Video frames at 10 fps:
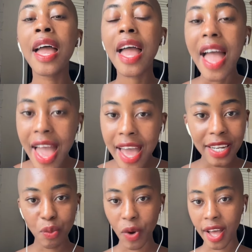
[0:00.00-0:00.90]

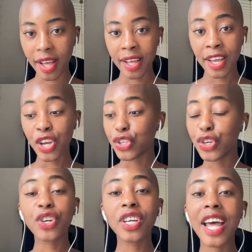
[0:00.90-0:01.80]
anywhere.
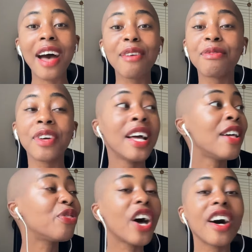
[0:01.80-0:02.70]
You could have
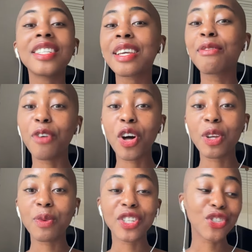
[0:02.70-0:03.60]
thirty
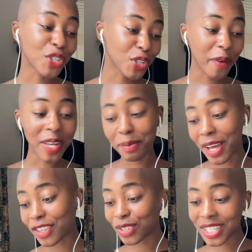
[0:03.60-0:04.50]
followers just going
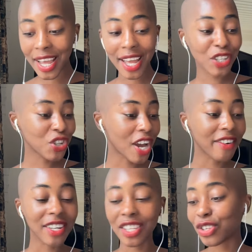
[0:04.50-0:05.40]
about your day,
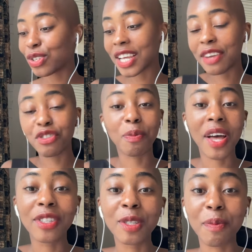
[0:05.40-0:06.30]
sharing the new Dave
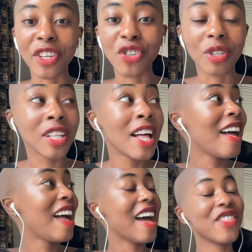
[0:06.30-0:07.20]
Chappelle special,
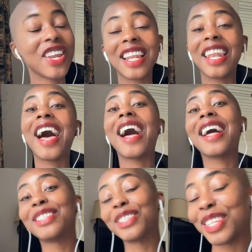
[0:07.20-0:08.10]
and then it
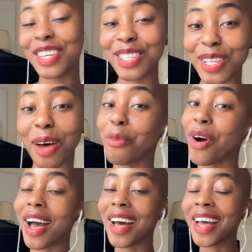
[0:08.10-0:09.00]
lands
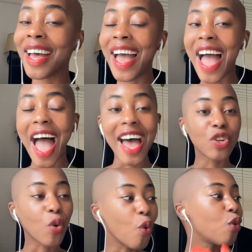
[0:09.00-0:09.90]
somewhere and
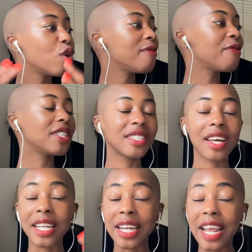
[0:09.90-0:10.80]
all of a
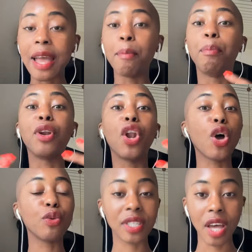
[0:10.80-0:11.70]
sudden it
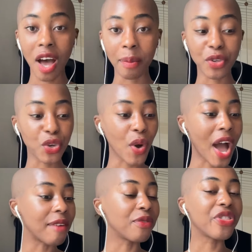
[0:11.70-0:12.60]
blows up. You
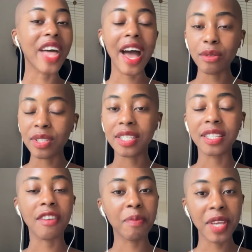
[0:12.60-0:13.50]
have thousands
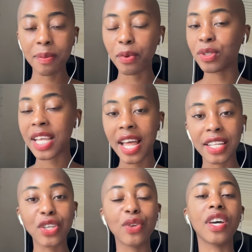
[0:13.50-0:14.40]
of people
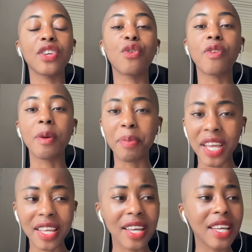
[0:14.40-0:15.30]
telling you that you're a
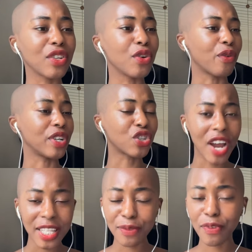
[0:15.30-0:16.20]
bigot, you're a
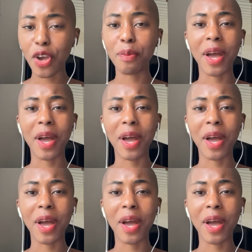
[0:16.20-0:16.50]
transphobe, how